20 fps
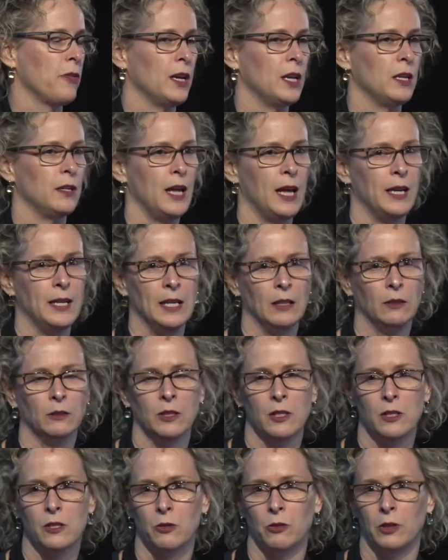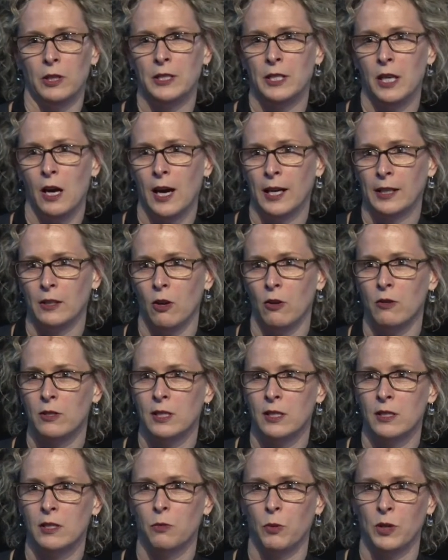than an illness or a
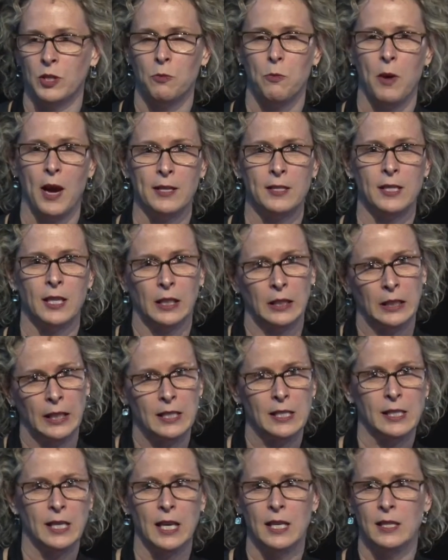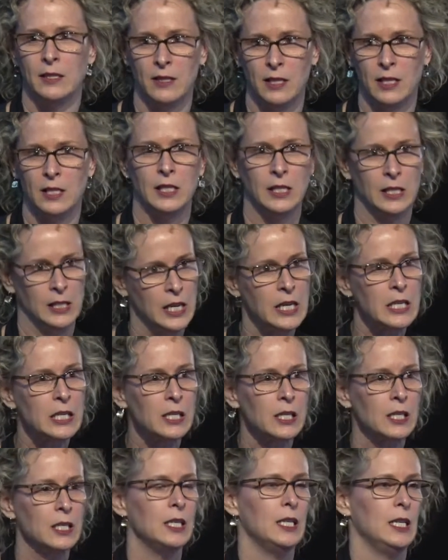diagnosis which basically says this is
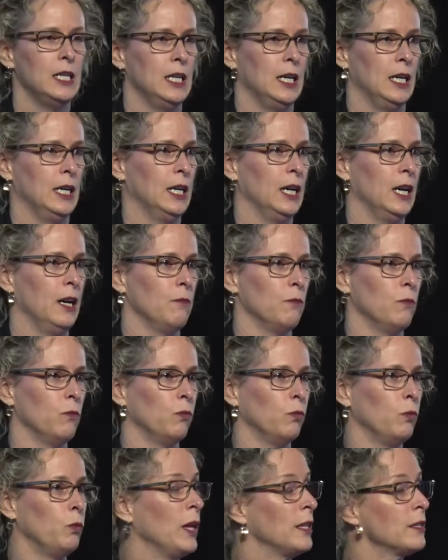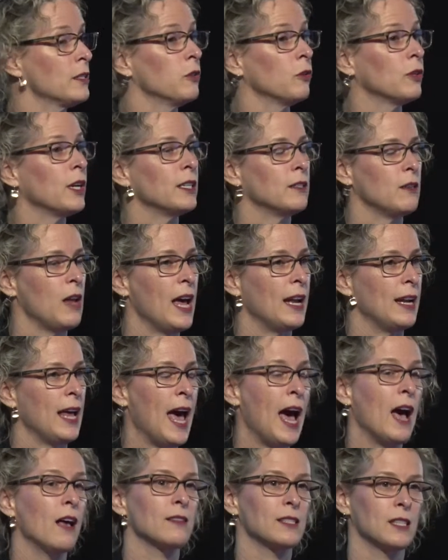it, let's look at
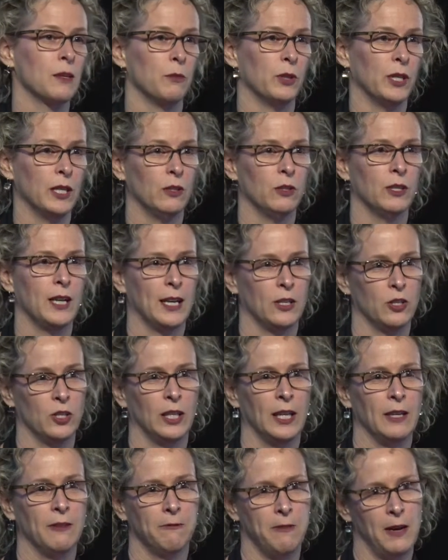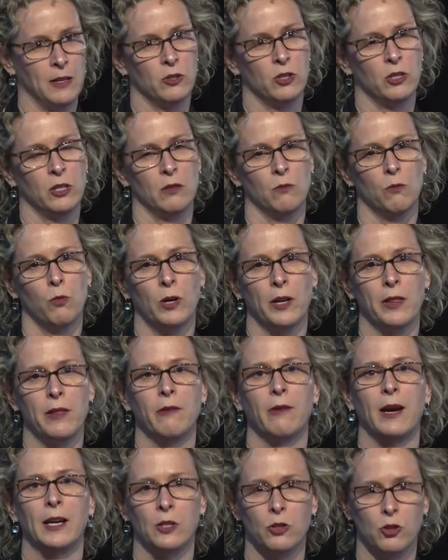how somebody could actually function. What are
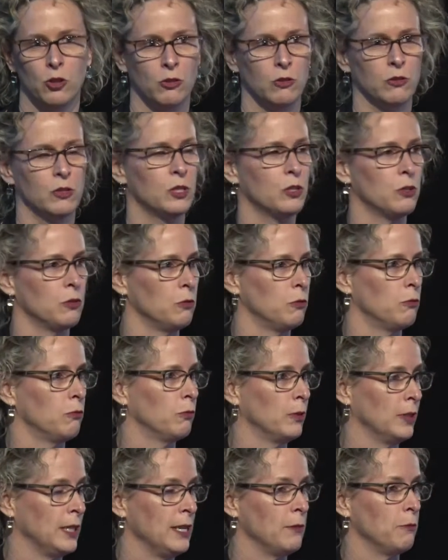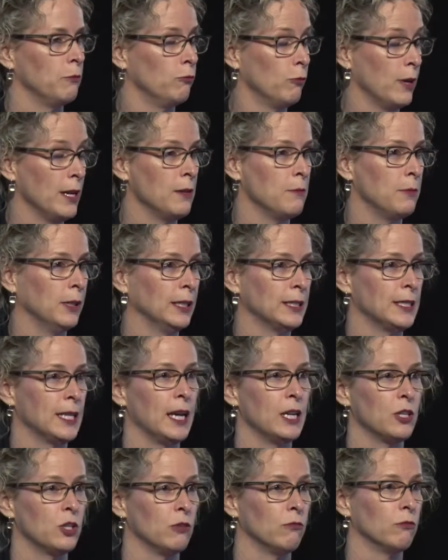their attitudes to
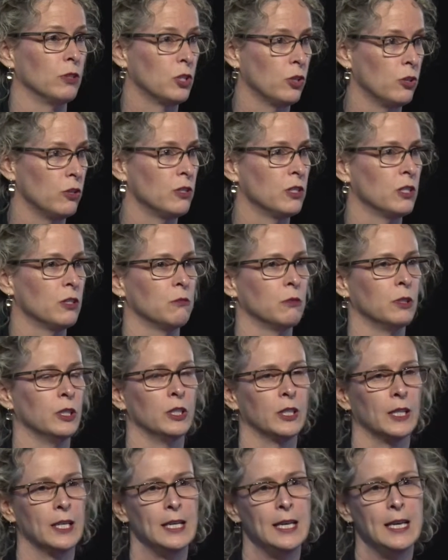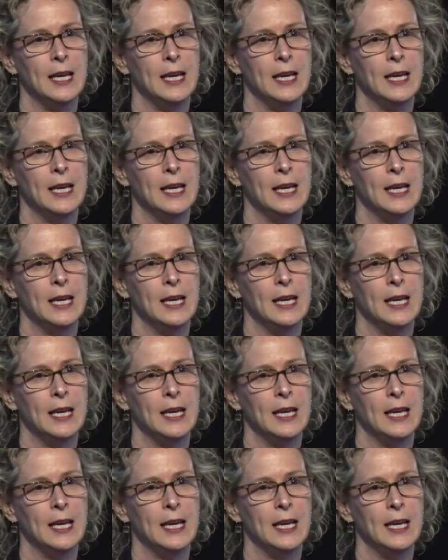rehabilitation, return to work,